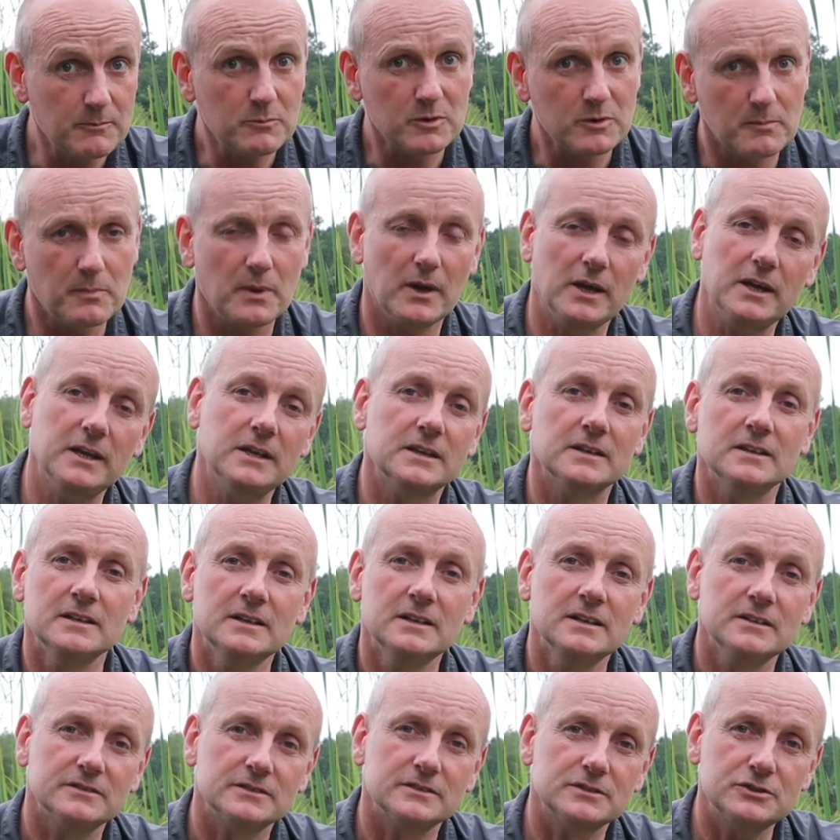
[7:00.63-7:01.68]
with bait,
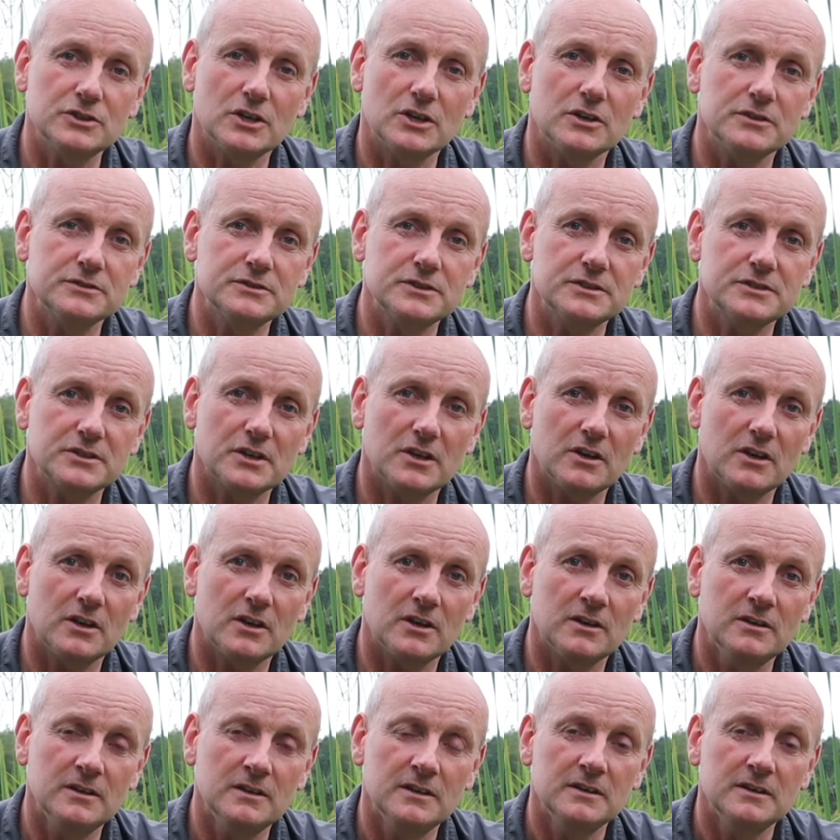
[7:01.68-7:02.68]
the chances are